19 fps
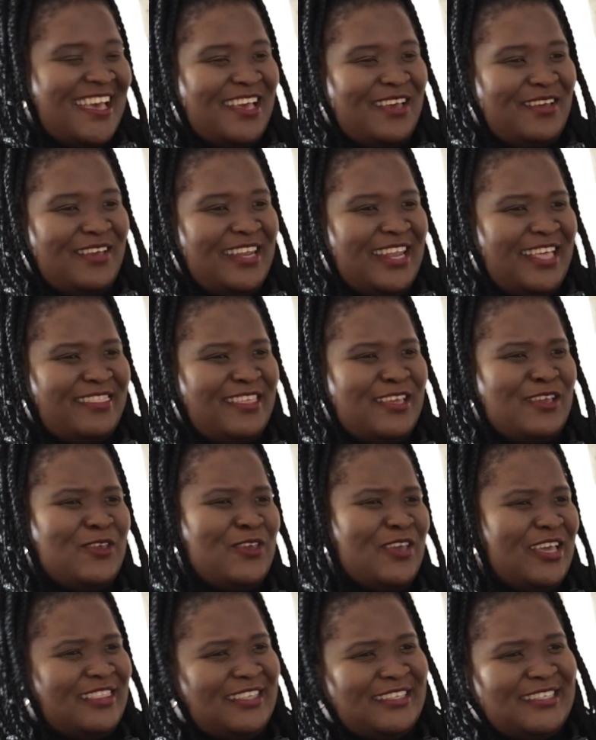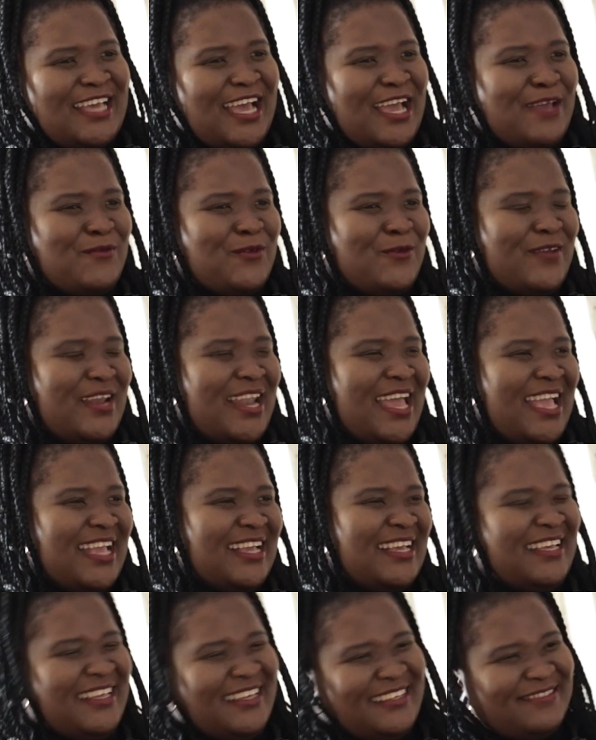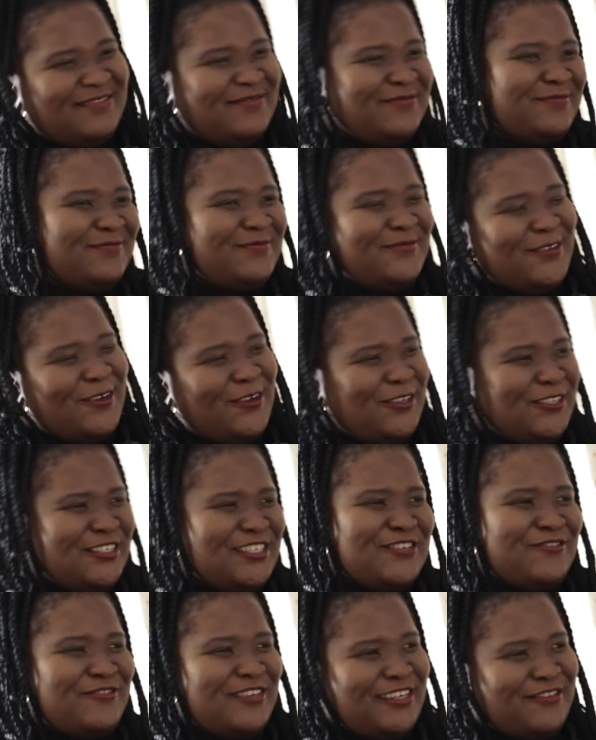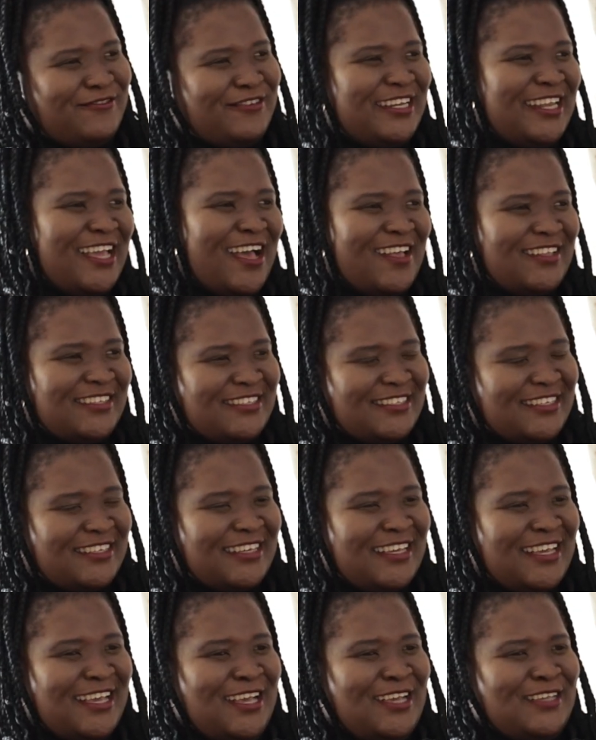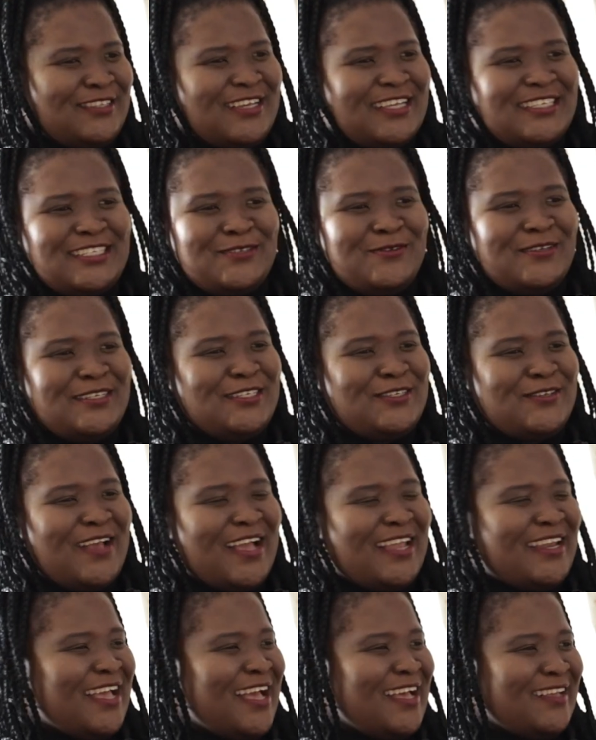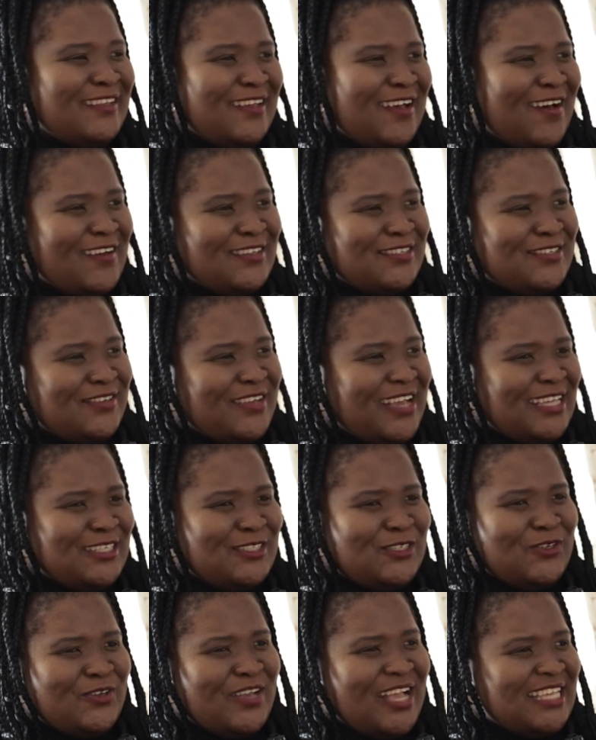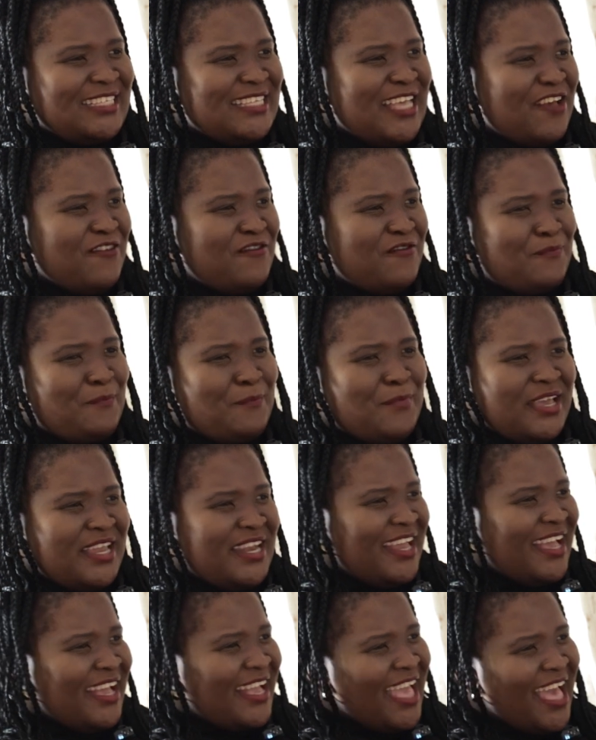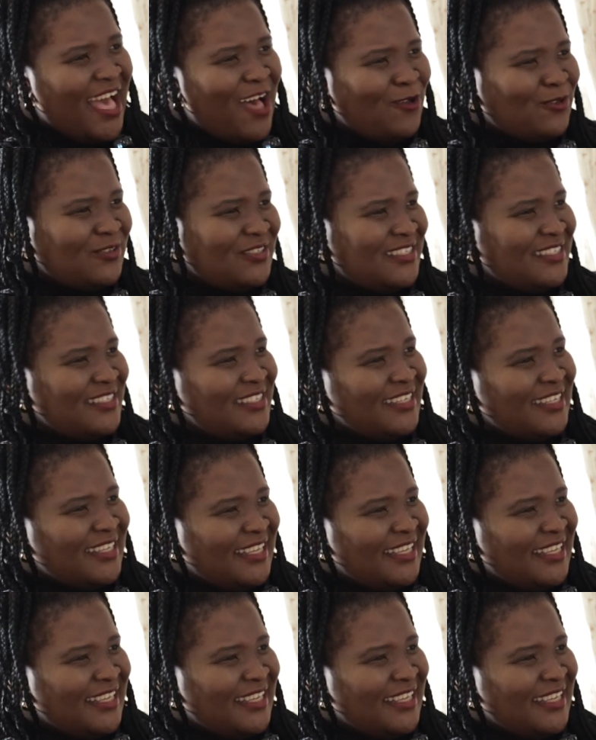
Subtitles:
And I think at the time you were like, no, you didn't really answer. So I just wanted to kind of ask you guys, do you guys have burner accounts?